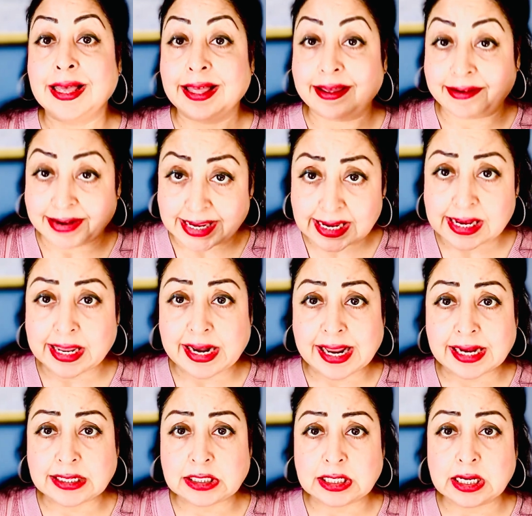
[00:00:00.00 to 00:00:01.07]

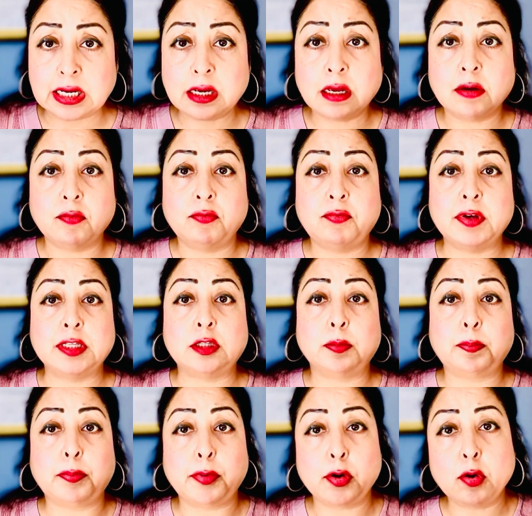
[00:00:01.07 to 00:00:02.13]
Reconnecting with
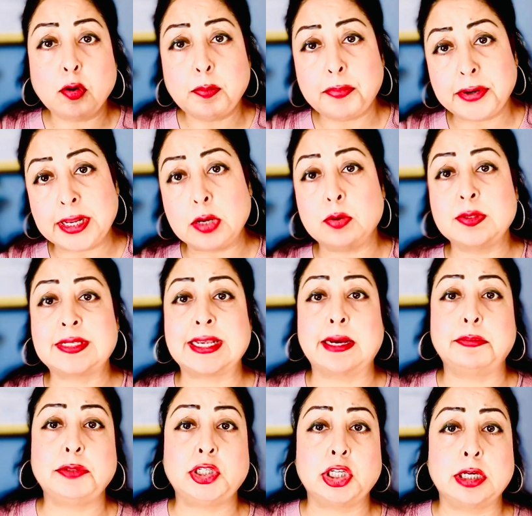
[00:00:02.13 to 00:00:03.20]

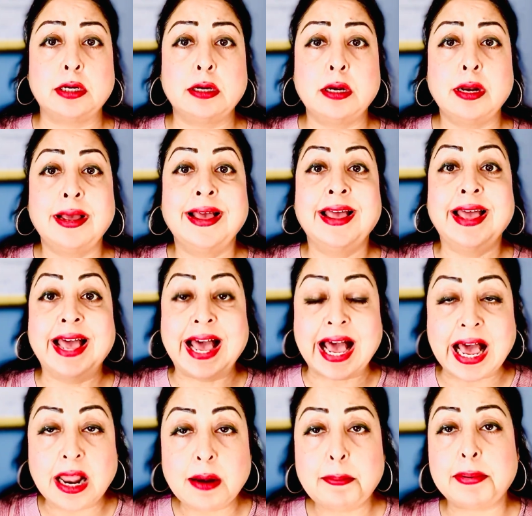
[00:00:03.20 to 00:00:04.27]
proprioception
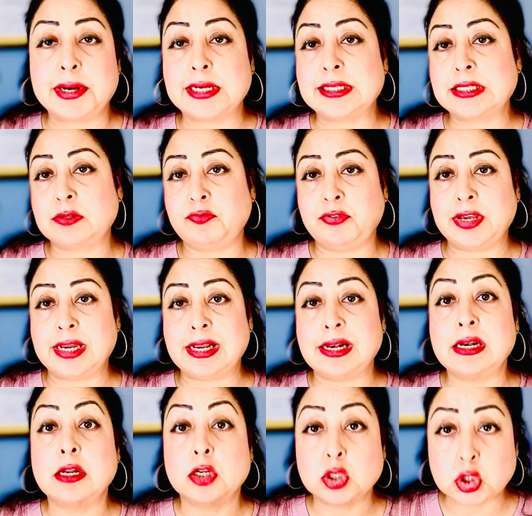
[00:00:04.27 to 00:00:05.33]
help us feel
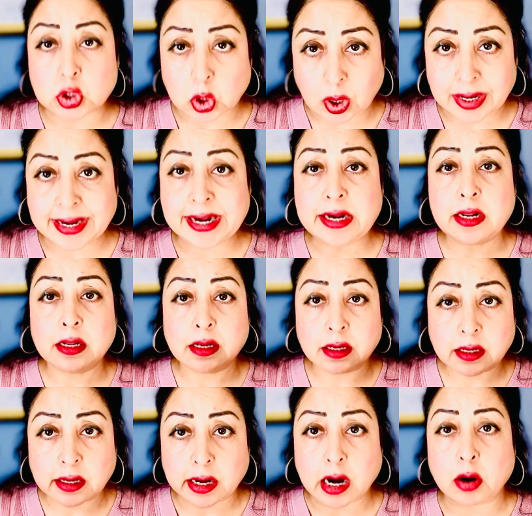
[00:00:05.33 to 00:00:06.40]
solid,
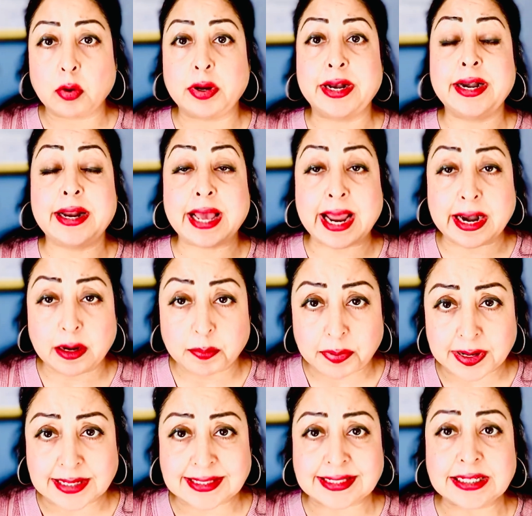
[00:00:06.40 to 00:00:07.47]
grounded, and
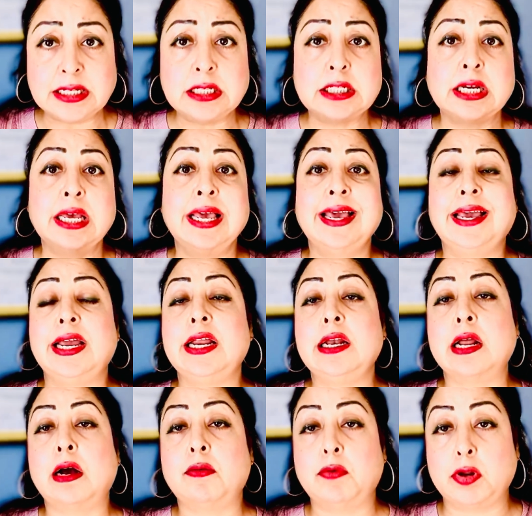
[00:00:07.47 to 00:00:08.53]
present in
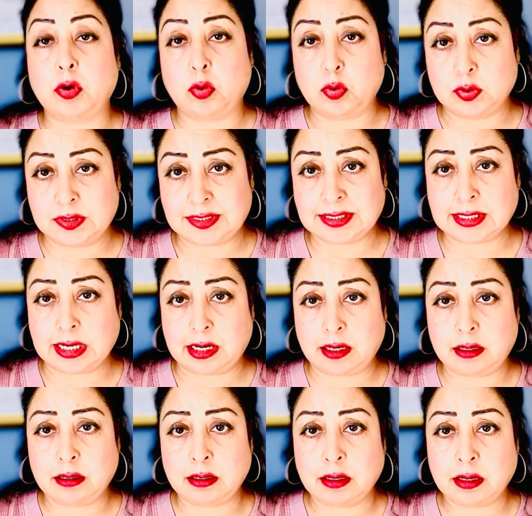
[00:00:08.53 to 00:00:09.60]
our own skin.
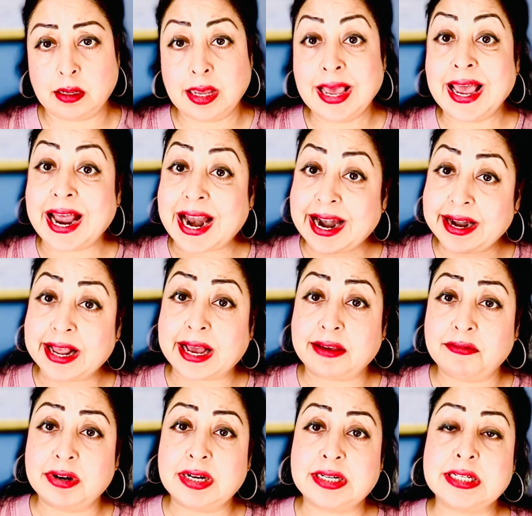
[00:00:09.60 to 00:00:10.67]
And I
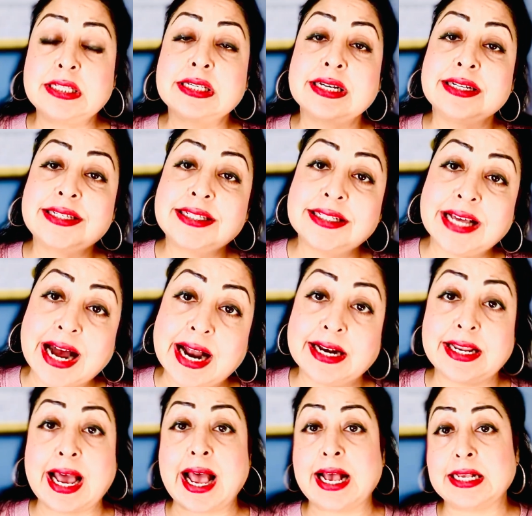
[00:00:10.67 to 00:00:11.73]
will discuss that
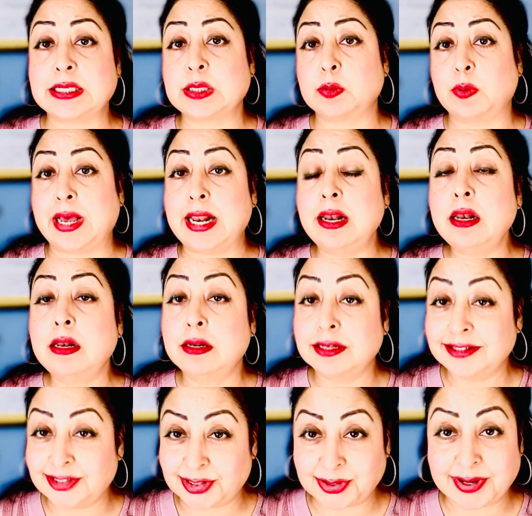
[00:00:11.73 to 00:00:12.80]
as well
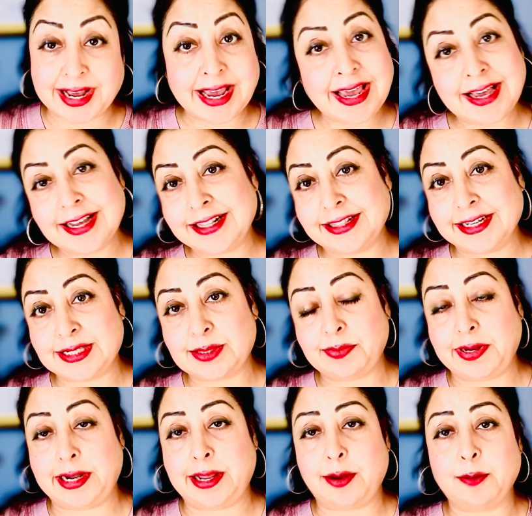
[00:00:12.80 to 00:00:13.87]
today in this
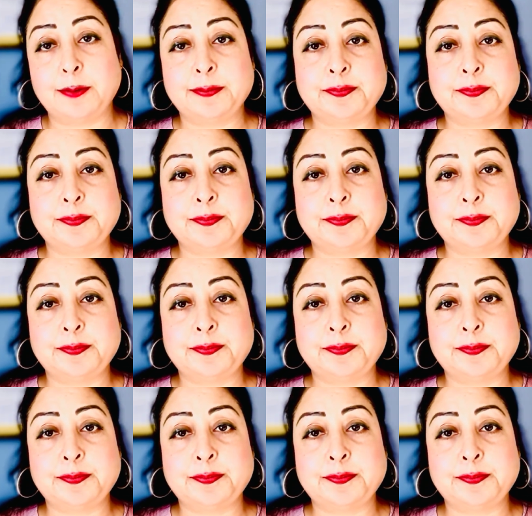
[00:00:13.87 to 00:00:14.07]
video.